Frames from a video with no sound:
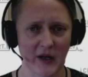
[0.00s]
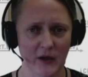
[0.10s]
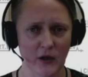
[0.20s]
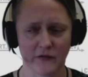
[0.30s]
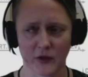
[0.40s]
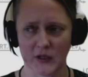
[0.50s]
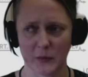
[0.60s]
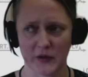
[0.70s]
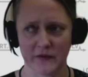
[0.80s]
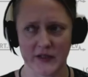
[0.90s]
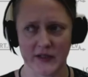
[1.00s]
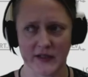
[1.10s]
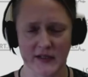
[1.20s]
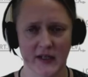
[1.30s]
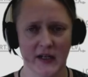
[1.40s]
I comfortable with
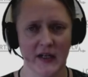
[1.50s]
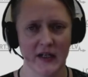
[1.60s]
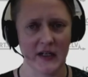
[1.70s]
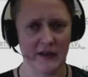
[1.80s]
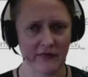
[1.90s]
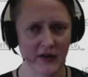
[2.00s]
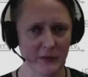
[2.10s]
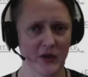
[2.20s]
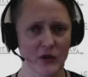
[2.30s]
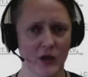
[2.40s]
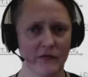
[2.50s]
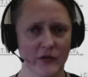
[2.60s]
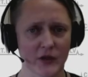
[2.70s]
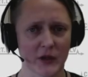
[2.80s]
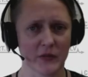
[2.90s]
this? If I'm not
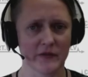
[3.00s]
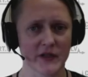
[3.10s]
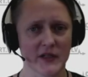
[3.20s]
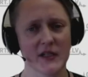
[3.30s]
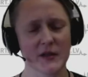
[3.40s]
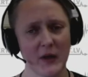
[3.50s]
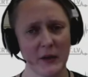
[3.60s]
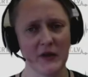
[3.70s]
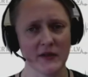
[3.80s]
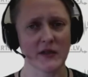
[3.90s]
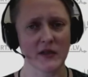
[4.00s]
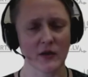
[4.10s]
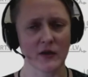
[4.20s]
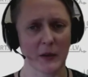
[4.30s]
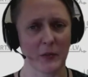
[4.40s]
comfortable with this, maybe this is
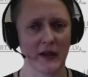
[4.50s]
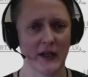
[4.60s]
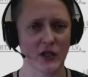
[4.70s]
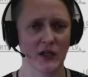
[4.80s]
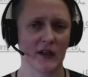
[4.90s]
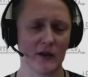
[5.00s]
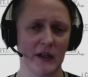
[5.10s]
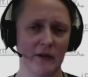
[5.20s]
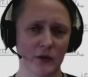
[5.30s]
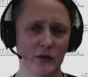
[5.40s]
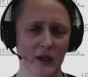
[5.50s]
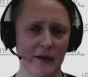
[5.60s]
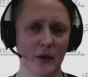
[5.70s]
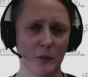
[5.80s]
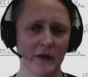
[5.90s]
not application I really want to
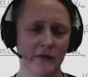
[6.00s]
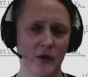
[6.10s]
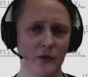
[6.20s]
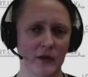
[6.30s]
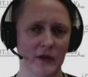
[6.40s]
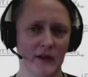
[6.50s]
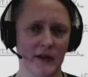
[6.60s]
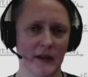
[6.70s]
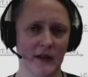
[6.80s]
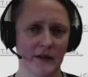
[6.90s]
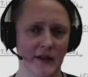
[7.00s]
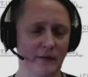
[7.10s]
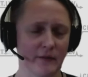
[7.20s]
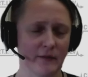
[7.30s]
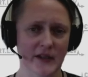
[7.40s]
have on my phone that
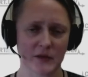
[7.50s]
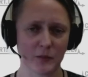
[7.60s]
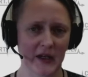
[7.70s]
would access my